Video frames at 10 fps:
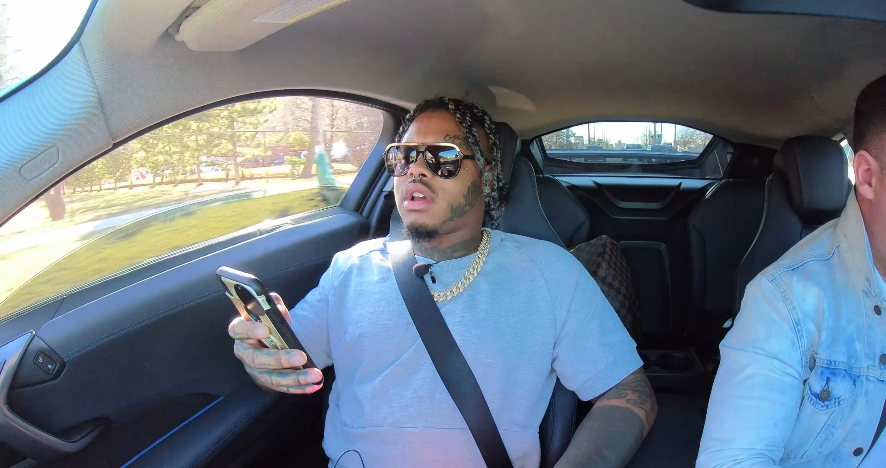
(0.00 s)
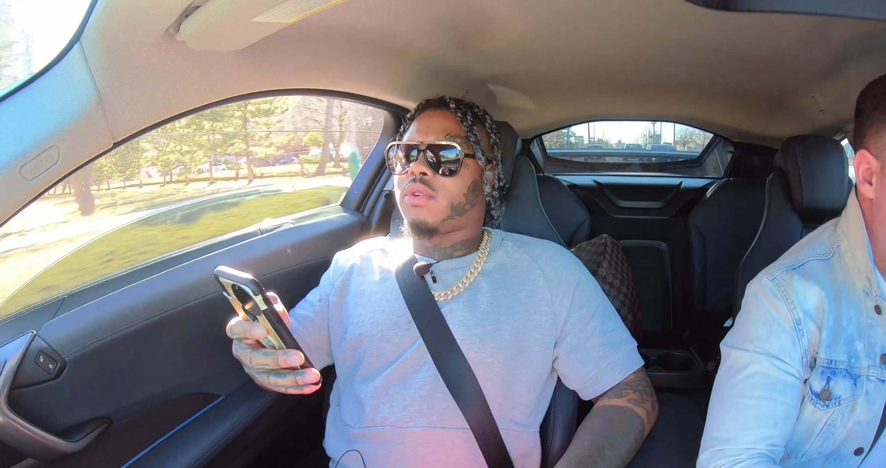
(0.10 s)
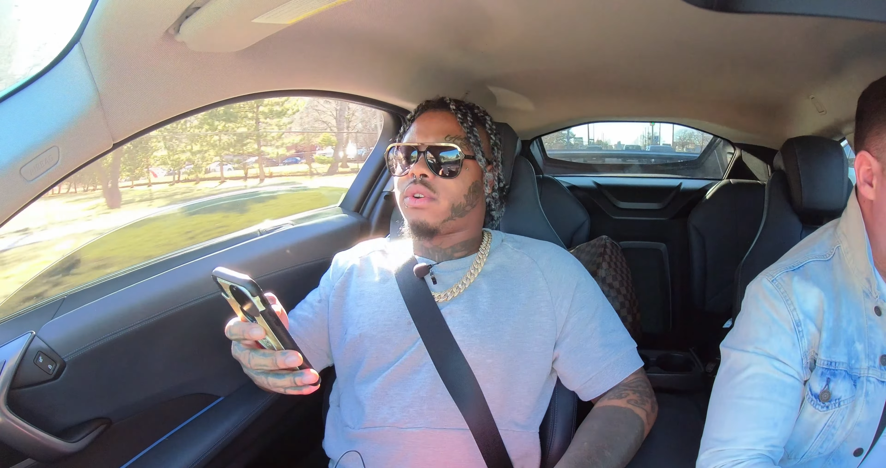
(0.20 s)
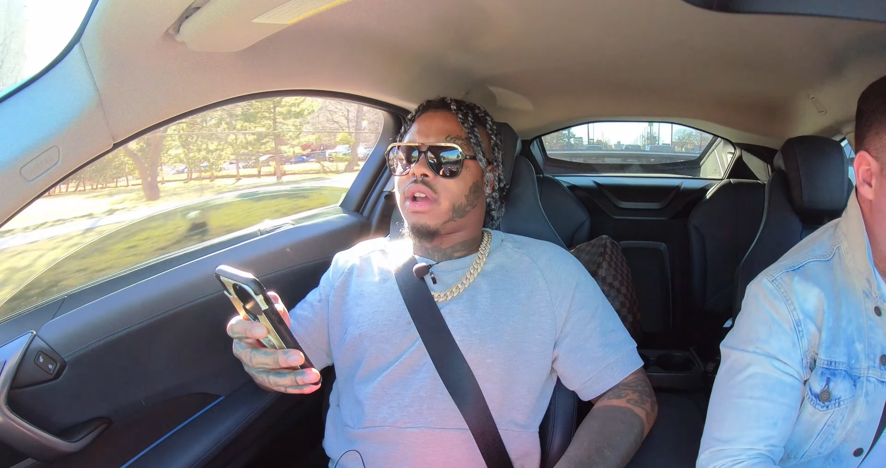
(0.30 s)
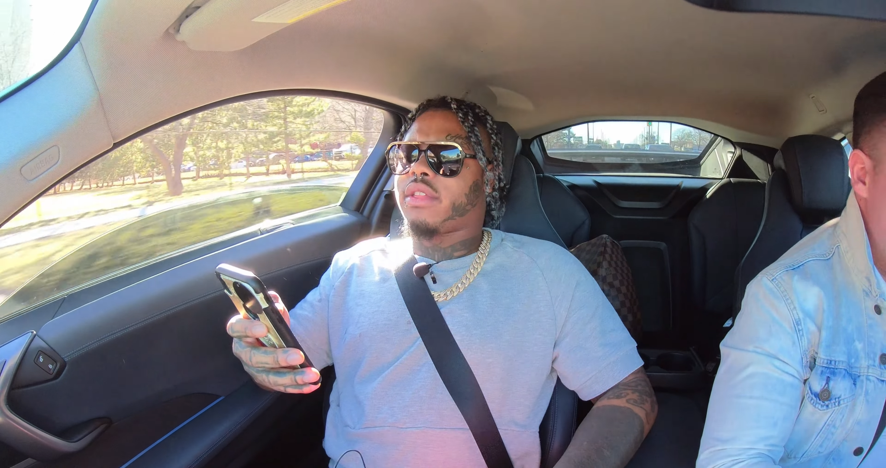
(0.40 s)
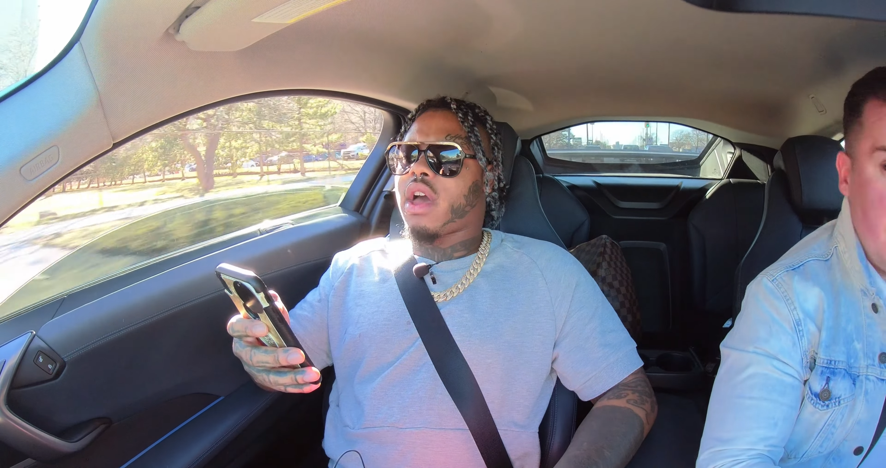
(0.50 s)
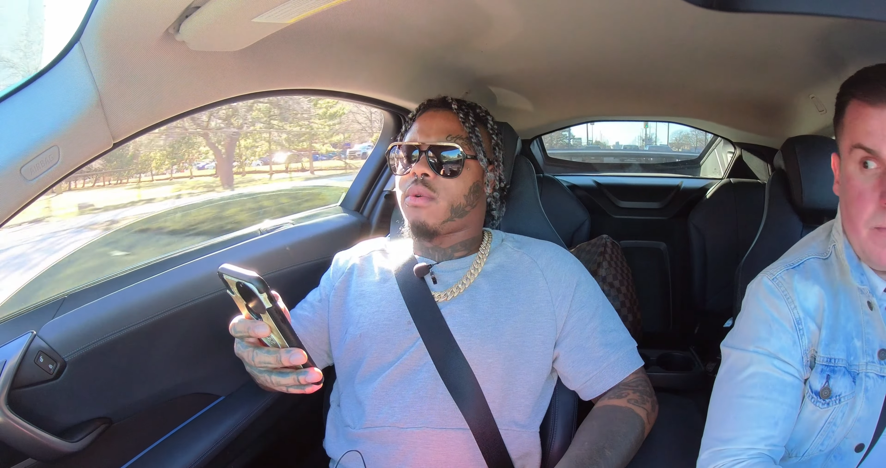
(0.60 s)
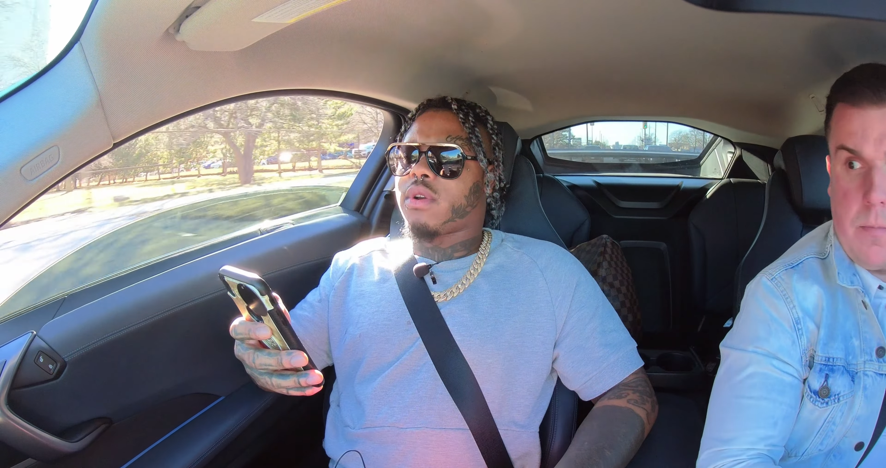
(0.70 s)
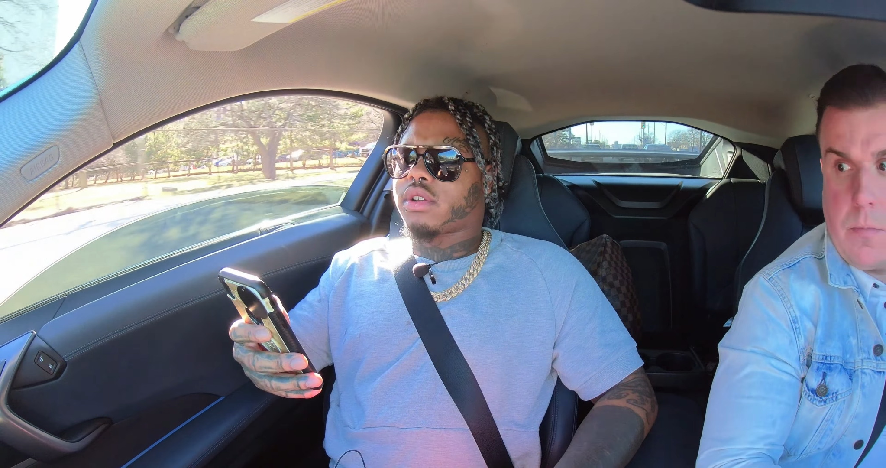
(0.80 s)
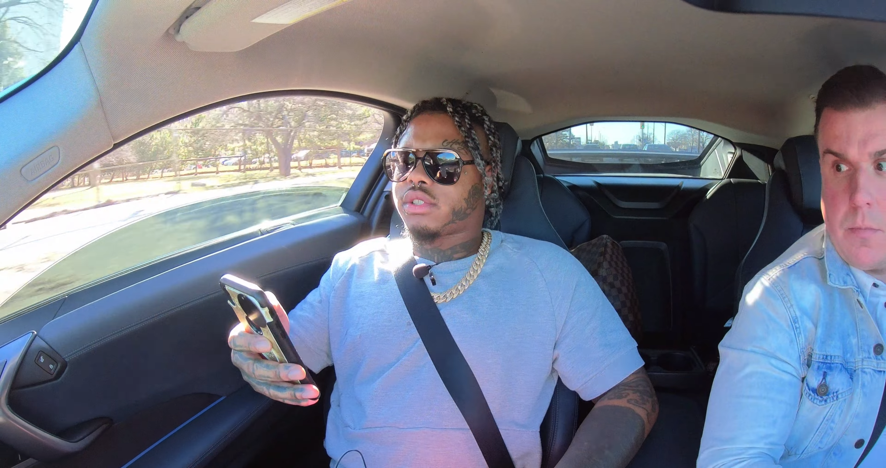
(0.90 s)
I wonder how that
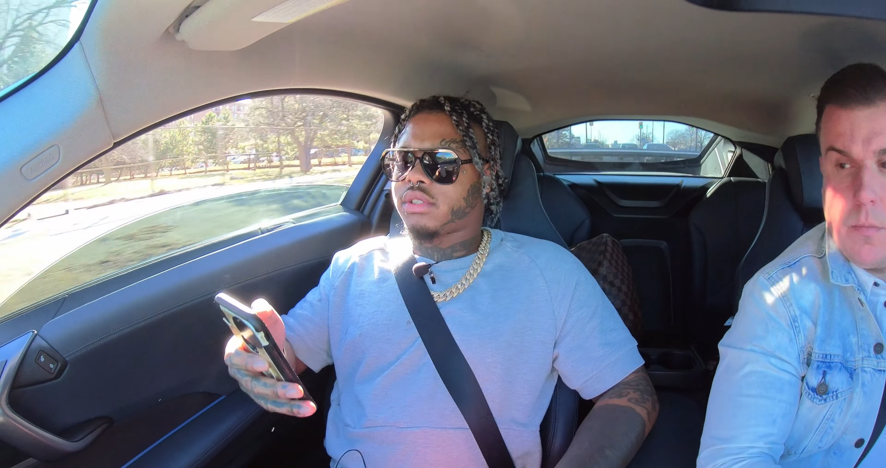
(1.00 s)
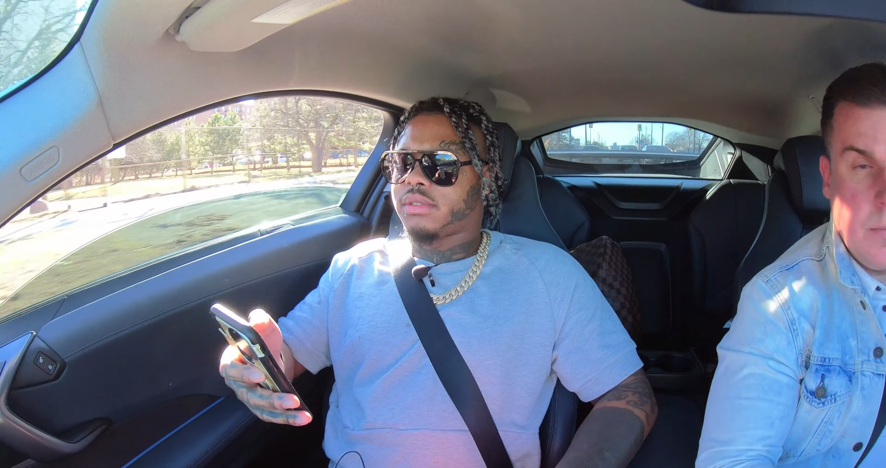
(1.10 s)
works.